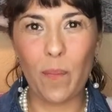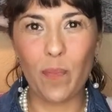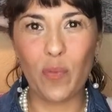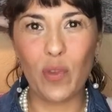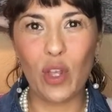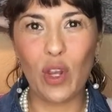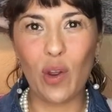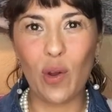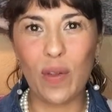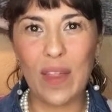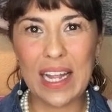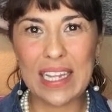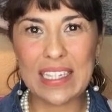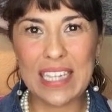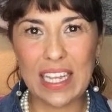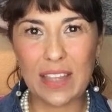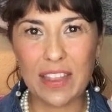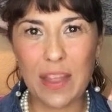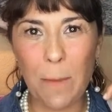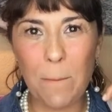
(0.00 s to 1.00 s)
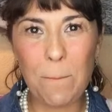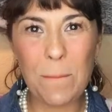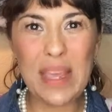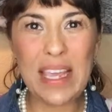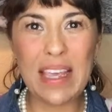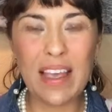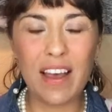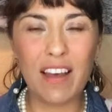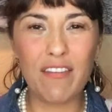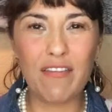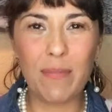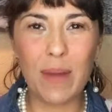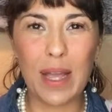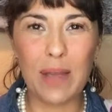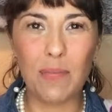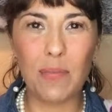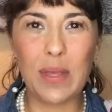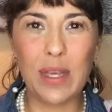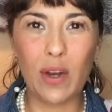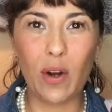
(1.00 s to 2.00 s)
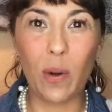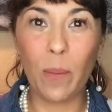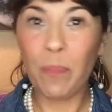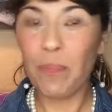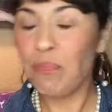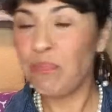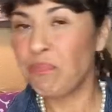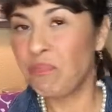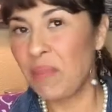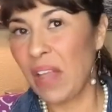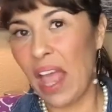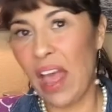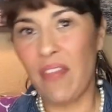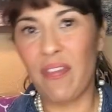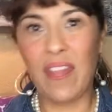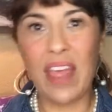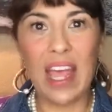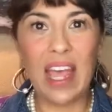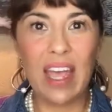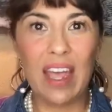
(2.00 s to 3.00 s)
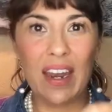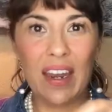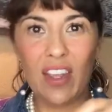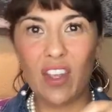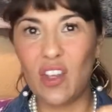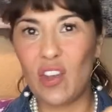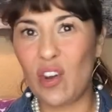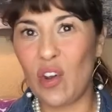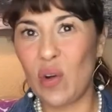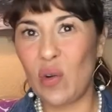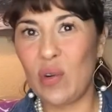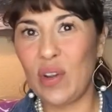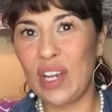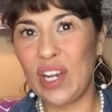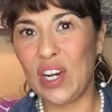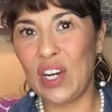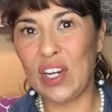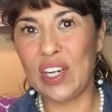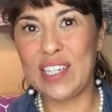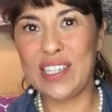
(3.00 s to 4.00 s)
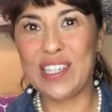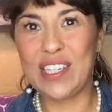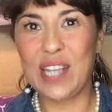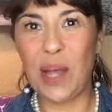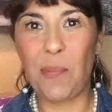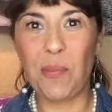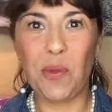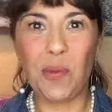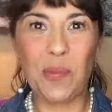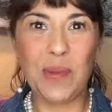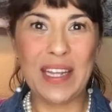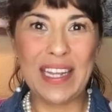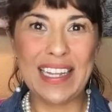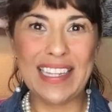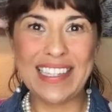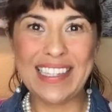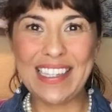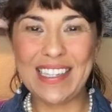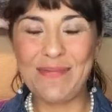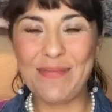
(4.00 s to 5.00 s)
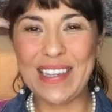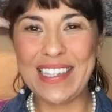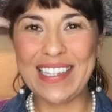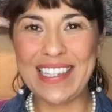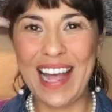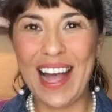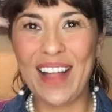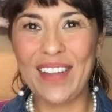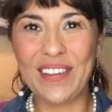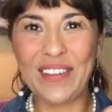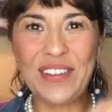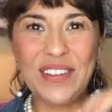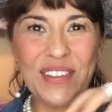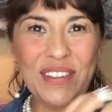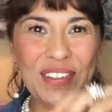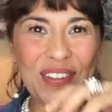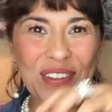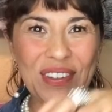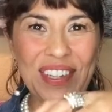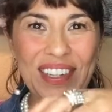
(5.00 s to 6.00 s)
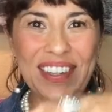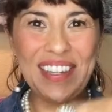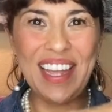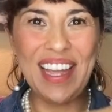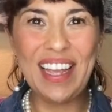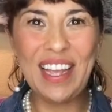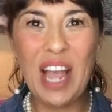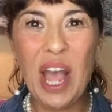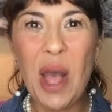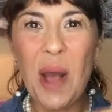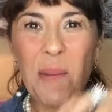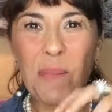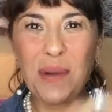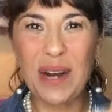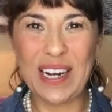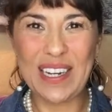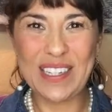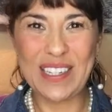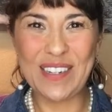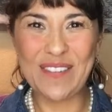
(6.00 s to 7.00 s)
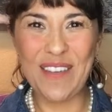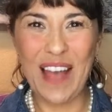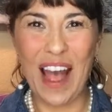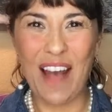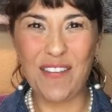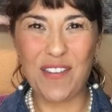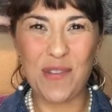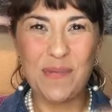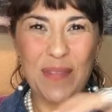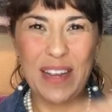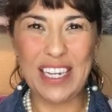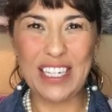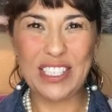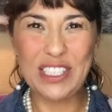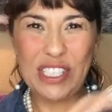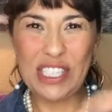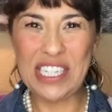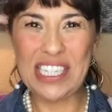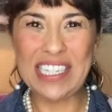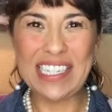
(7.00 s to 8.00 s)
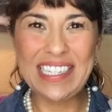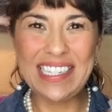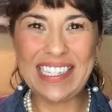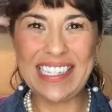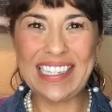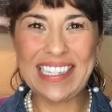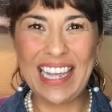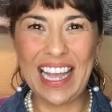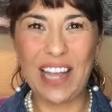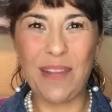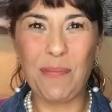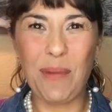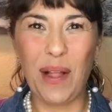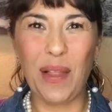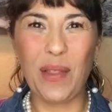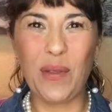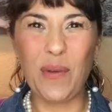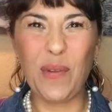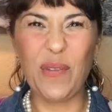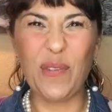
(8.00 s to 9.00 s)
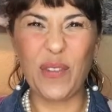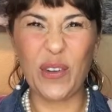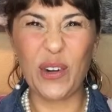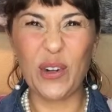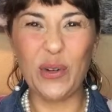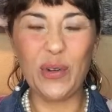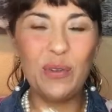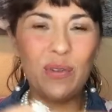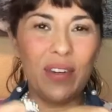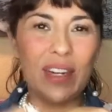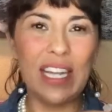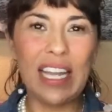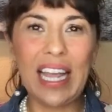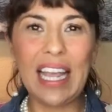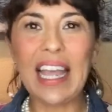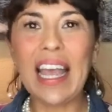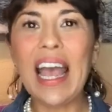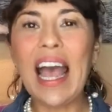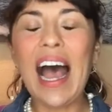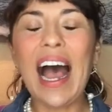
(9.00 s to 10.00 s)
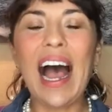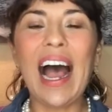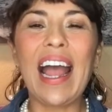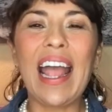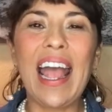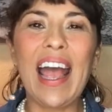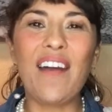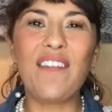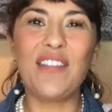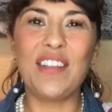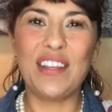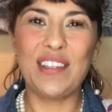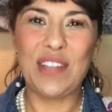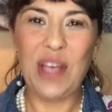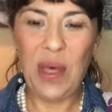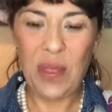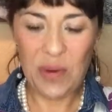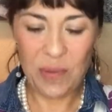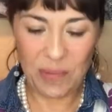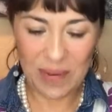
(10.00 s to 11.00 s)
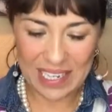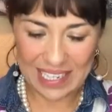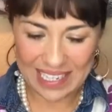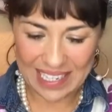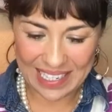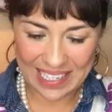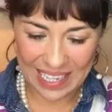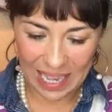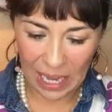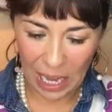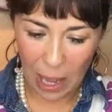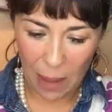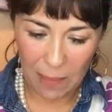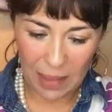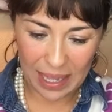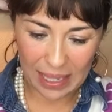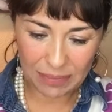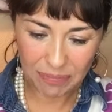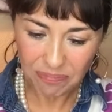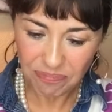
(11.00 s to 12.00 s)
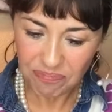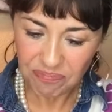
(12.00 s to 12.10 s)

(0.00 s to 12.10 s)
That's like the meat of my meal. And then, here as supplements is my salad, and like positive affirmations is like my little fruit. And like I have this other pieces that come in.